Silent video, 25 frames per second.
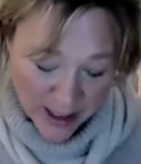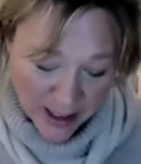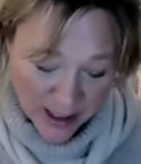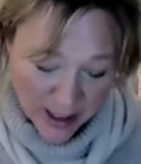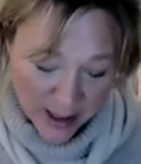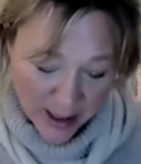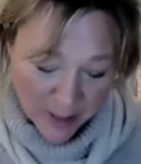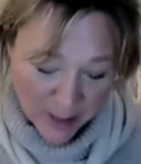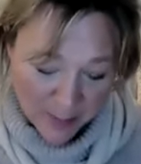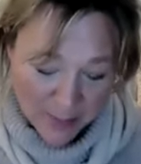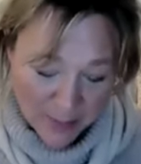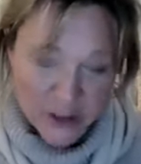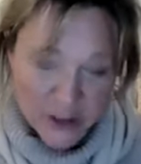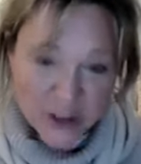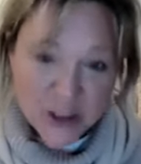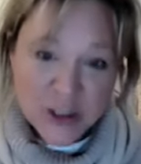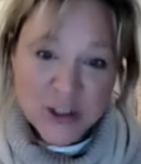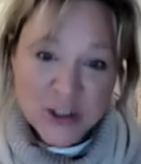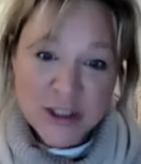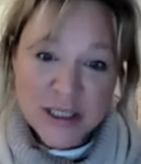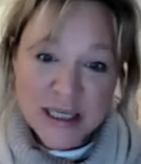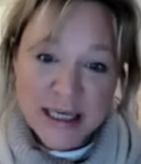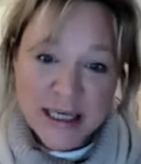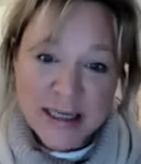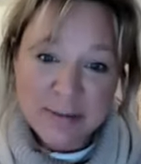Uh, but
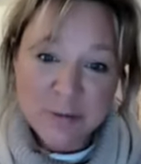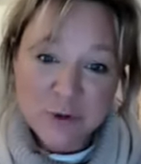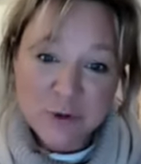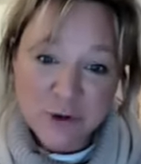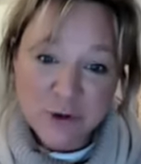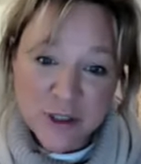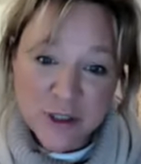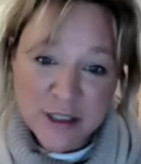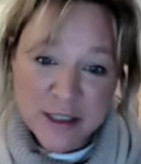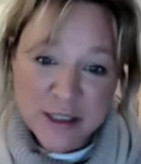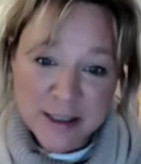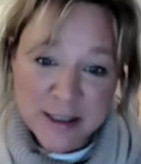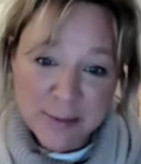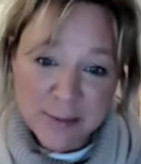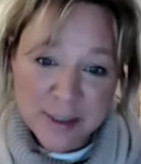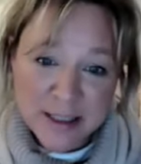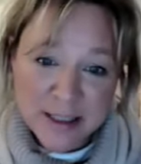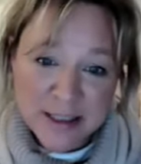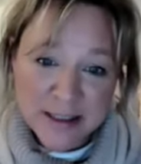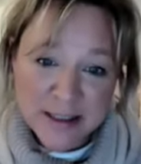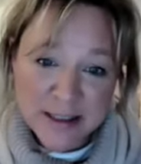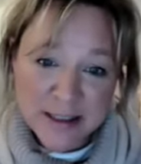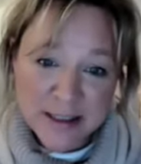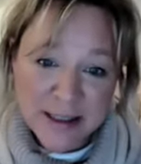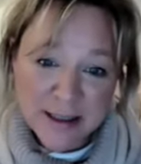just keep trusting, my
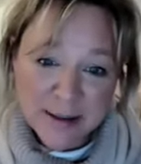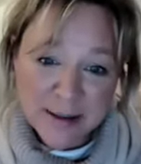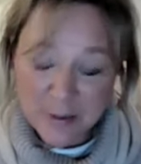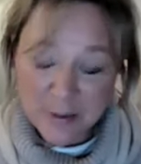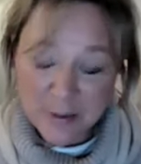darling.